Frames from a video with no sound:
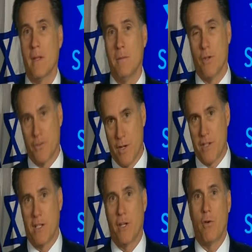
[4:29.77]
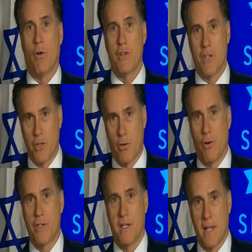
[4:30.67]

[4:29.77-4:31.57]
Most recently, of course, in Georgia and